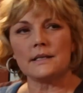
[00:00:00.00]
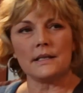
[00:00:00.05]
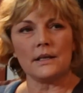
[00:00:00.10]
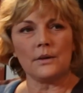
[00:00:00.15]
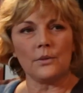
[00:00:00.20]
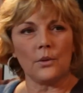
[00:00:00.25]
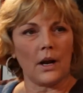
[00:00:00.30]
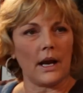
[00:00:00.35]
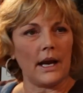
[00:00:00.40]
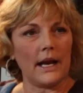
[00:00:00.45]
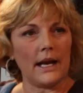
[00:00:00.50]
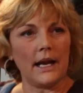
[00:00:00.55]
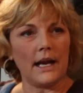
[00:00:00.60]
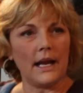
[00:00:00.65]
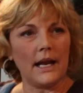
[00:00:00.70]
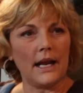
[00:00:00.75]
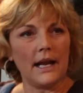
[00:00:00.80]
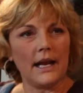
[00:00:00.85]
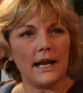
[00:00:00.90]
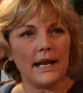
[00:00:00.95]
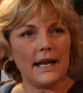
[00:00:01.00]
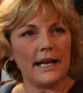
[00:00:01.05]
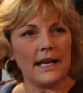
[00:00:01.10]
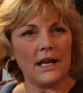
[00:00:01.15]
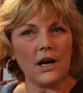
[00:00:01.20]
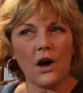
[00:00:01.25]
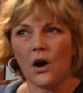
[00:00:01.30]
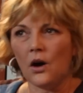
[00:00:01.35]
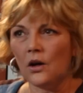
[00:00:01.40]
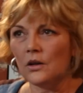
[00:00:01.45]
sit right.
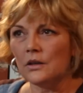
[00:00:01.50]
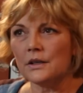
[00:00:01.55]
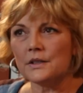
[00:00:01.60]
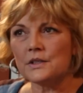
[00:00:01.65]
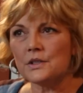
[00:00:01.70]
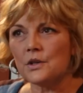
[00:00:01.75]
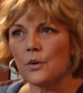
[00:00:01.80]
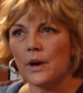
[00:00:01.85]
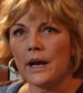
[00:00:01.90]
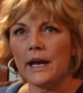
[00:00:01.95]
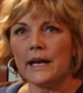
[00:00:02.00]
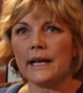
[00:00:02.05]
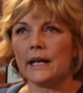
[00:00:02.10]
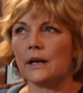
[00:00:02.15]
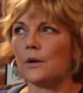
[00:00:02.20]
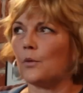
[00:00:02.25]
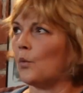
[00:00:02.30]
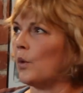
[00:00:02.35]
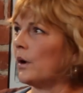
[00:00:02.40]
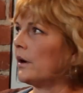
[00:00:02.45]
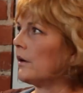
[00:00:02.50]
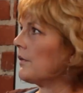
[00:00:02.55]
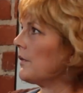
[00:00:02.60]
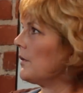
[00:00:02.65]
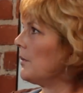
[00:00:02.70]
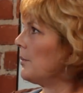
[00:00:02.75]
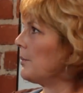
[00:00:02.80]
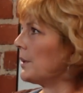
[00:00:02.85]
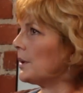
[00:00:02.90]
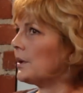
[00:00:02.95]
It all looked great. He had a
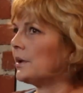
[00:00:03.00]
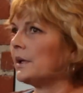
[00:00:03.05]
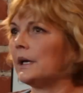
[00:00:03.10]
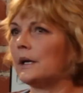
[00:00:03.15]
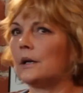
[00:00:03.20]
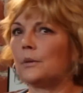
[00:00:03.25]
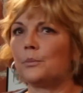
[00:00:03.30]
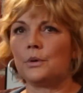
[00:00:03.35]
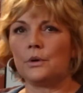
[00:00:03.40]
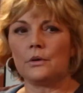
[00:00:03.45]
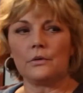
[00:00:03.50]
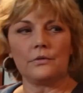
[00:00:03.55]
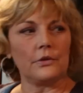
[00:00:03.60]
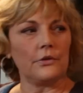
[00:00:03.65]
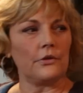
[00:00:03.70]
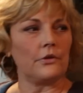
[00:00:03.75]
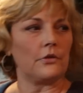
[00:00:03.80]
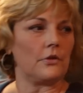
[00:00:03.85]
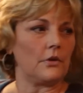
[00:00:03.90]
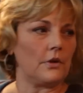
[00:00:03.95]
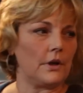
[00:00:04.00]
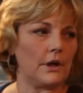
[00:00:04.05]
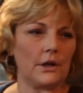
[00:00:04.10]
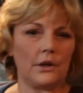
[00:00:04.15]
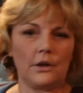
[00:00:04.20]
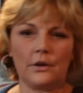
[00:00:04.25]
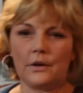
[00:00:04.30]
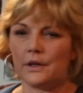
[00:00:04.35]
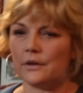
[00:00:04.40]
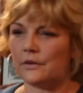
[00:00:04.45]
wonderful building, a beautiful
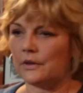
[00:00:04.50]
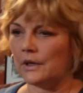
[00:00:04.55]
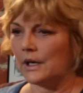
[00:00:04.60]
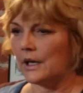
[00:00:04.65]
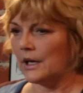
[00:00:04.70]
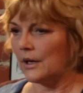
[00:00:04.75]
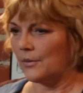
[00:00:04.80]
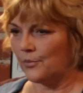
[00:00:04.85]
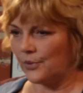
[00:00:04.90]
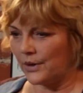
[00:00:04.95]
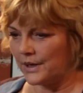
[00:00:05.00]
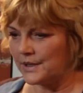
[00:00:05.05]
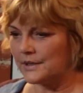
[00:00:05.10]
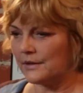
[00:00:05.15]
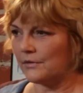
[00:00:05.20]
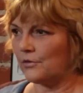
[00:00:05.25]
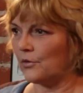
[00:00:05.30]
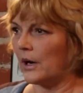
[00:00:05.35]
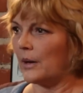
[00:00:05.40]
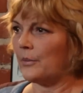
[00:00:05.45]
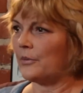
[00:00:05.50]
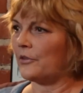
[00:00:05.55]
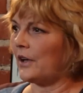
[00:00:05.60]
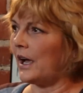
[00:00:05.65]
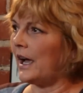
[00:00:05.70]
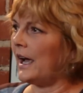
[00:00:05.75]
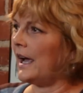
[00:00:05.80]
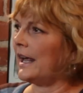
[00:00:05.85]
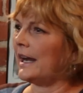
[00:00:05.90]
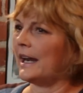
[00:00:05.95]
studio, an impressive
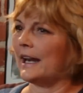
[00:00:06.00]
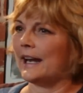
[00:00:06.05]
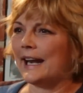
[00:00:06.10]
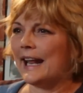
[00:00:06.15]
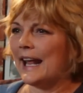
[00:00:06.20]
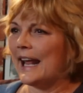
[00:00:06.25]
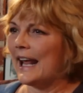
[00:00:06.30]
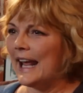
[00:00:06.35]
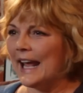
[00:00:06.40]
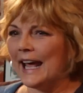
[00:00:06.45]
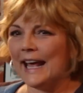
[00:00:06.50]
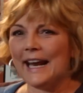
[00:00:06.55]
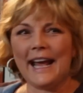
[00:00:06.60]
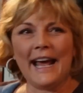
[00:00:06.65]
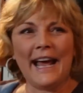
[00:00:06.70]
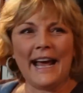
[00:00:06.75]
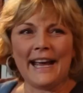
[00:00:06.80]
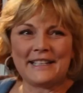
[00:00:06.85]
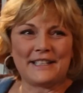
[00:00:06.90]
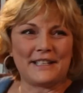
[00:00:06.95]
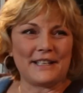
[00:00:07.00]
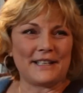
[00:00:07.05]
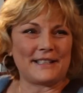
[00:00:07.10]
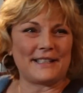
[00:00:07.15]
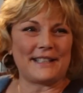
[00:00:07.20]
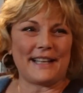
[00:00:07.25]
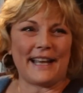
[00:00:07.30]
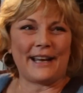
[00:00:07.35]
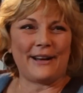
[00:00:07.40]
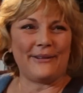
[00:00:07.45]
website, and I
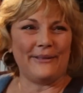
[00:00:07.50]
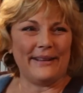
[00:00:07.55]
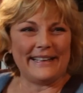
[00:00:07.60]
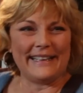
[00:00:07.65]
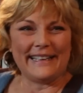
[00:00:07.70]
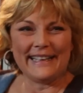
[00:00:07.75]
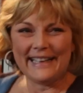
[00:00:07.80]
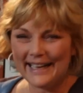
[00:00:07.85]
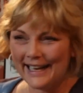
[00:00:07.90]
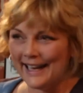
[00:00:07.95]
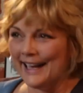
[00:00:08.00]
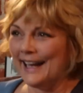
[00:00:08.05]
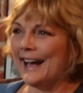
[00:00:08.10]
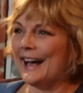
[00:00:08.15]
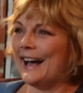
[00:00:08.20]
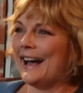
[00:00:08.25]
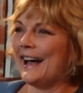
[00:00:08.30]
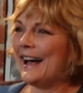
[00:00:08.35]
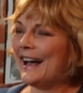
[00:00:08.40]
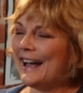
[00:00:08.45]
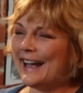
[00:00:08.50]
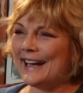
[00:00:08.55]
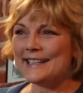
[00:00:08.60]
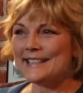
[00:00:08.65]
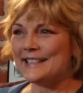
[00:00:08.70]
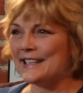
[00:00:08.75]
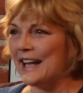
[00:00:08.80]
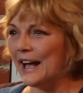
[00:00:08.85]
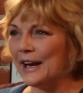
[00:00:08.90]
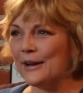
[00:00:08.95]
just like went,
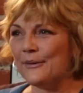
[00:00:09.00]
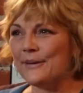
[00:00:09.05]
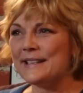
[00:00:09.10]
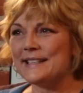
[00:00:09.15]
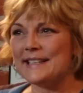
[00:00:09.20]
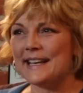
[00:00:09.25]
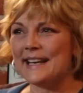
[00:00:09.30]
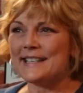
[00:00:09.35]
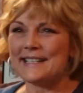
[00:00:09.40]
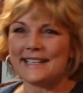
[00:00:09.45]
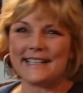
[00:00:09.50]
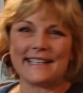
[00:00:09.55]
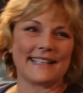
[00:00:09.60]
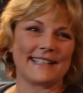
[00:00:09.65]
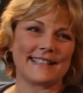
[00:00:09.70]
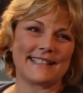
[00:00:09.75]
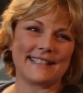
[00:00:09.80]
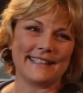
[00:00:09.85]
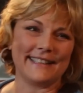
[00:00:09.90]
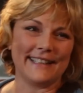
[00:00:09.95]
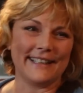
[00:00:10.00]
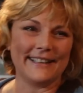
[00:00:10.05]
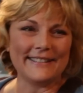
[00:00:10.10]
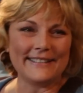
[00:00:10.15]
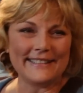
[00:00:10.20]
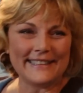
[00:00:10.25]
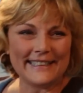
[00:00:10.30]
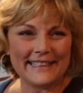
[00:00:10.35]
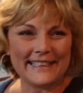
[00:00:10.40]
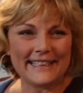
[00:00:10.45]
he's not who he says he is, you
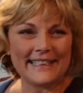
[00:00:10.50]
know?